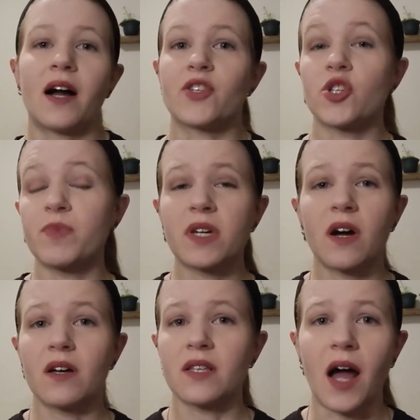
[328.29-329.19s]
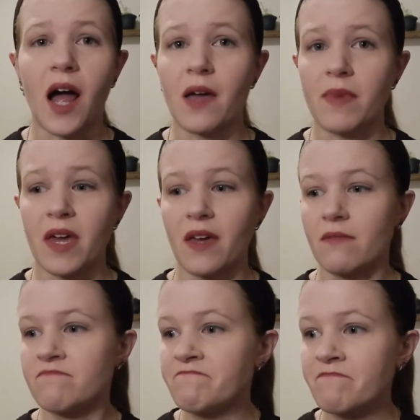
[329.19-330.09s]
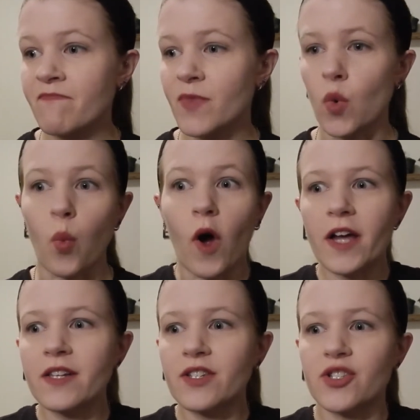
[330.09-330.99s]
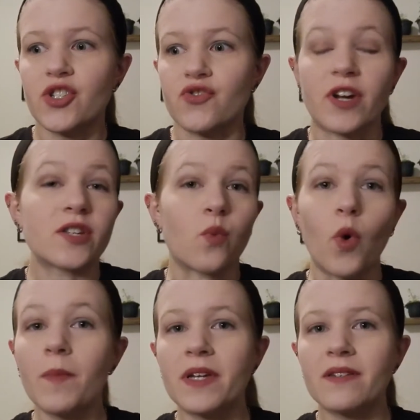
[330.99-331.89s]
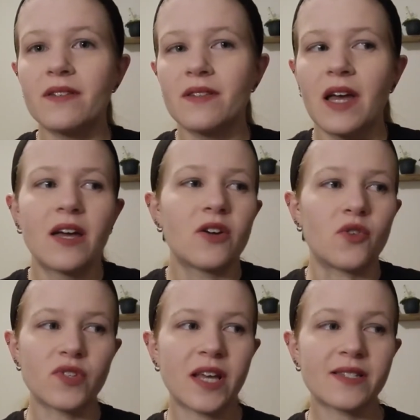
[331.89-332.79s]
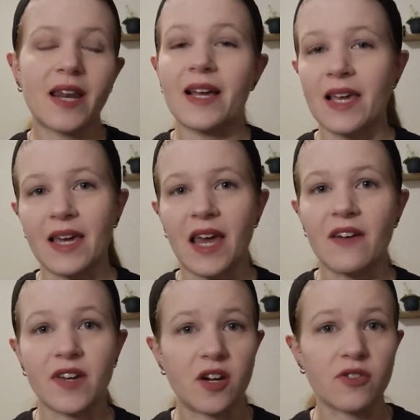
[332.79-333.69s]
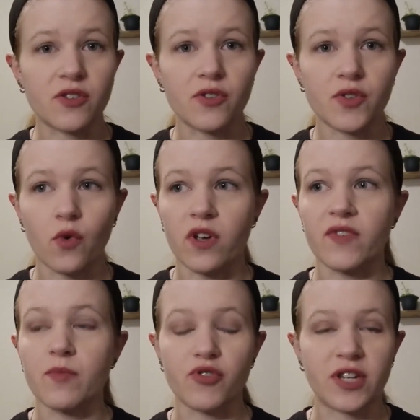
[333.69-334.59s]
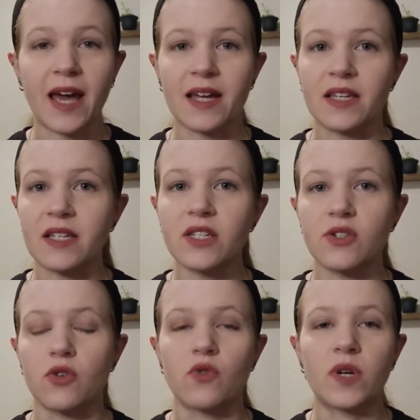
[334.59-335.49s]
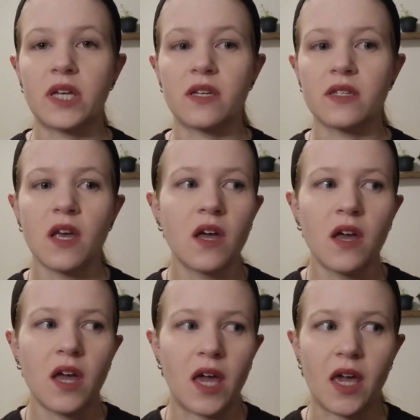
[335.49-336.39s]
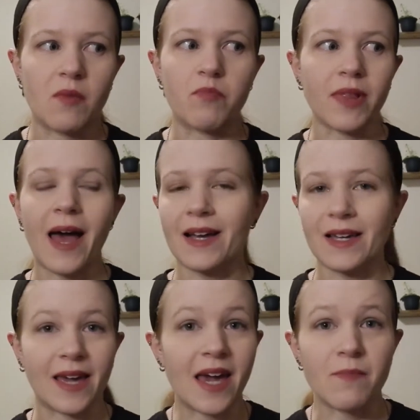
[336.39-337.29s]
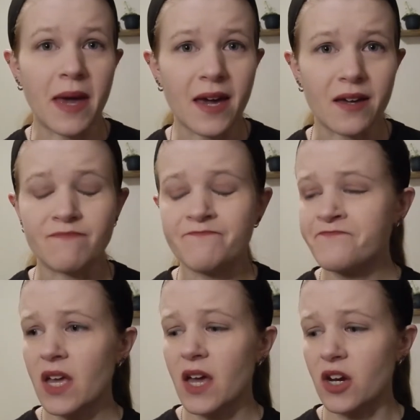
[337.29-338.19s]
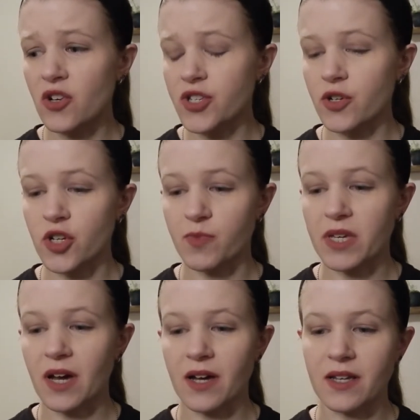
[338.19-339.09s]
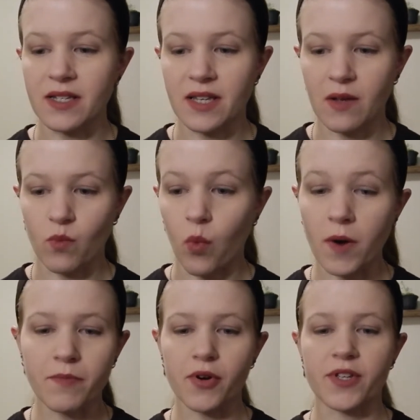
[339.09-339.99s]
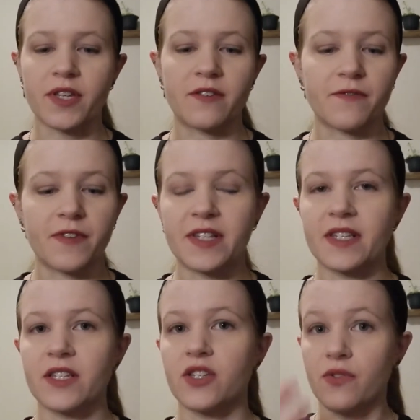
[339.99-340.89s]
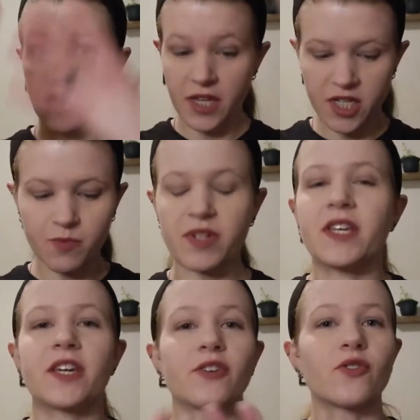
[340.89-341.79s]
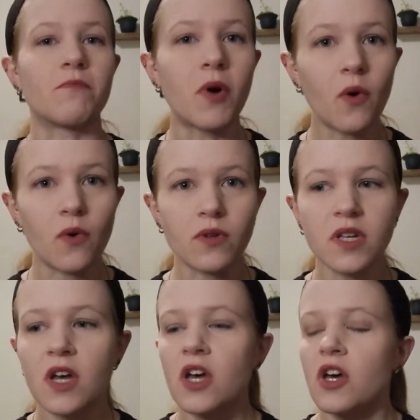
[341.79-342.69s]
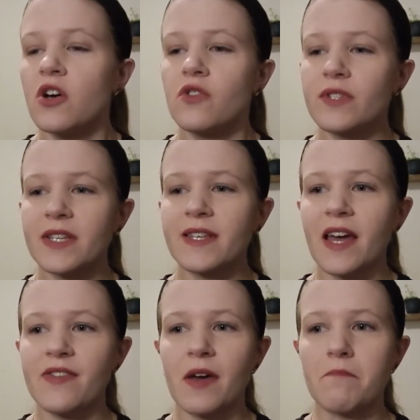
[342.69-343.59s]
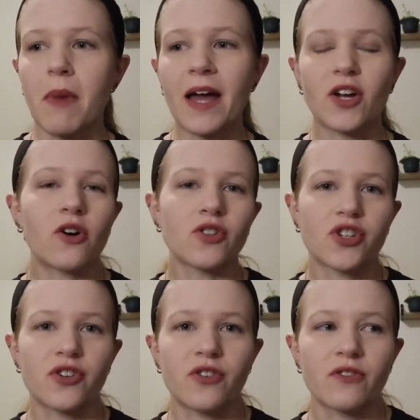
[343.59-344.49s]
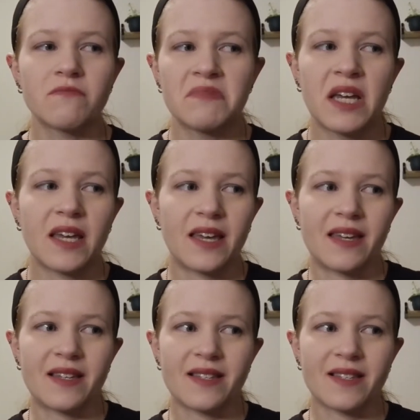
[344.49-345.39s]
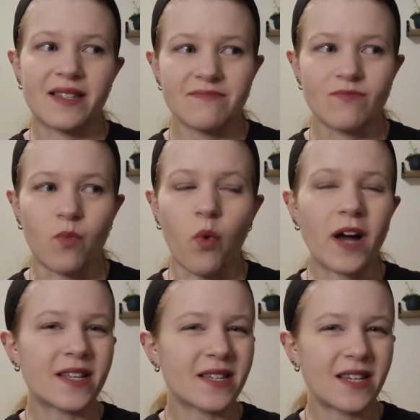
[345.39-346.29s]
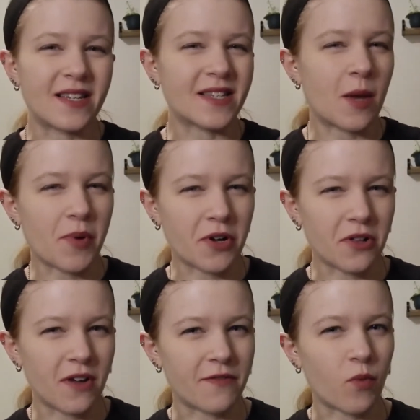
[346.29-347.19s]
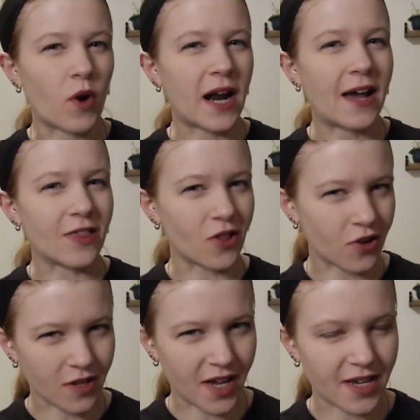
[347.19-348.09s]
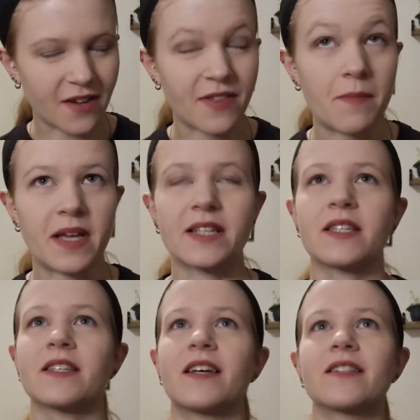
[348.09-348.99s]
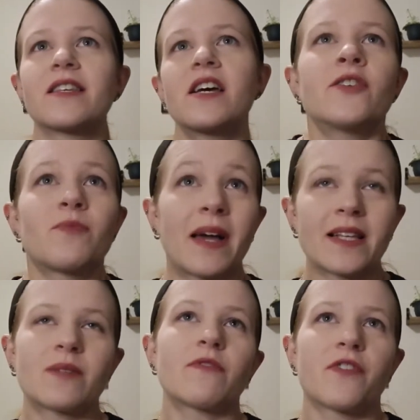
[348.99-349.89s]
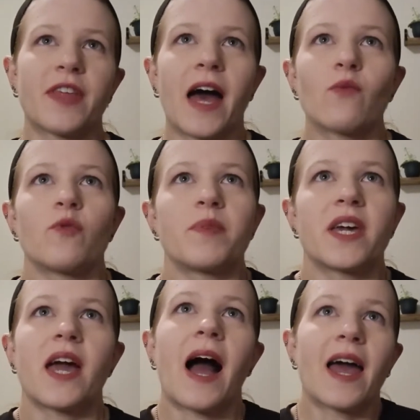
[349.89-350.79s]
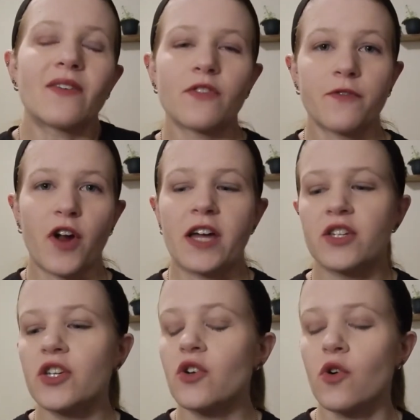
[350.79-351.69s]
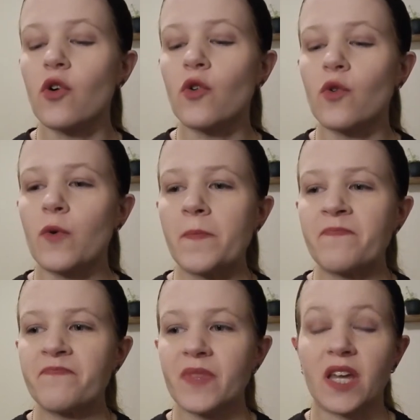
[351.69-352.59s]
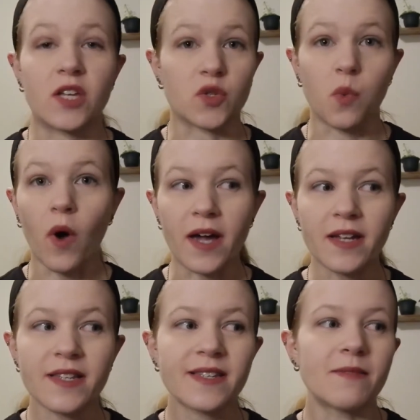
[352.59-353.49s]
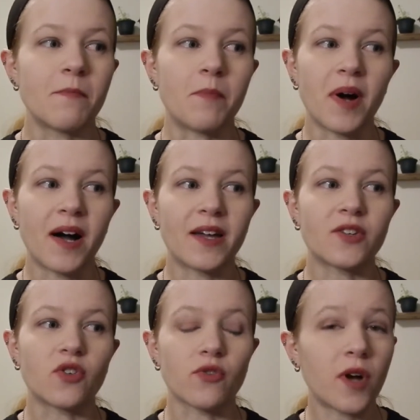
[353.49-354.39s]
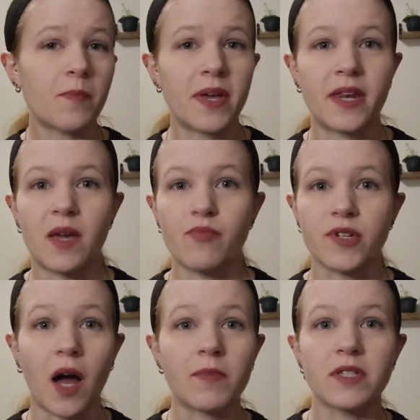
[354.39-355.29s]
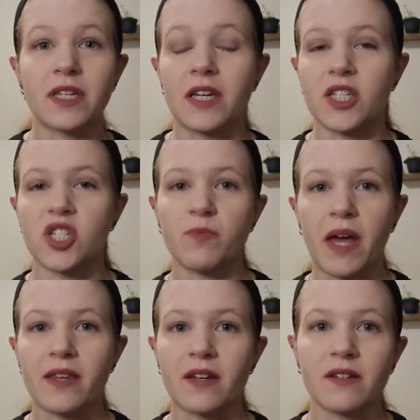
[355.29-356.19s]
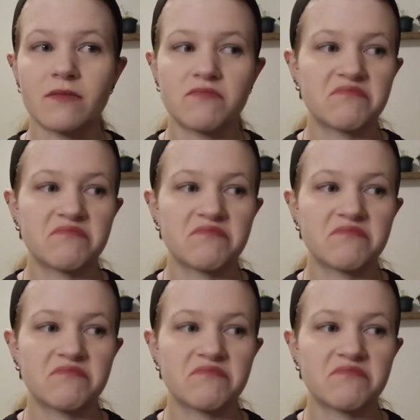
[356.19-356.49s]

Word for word: Just because I'm a white, straight woman, who says that I can't have characters or even a protagonist who is a black gay man? And also, just because one person fits into this particular mold, who's to say that my culture is what is typical of what I look like, if that makes any sense. So my example for that would be, I have a friend who is white, but grew up in a predominantly Hispanic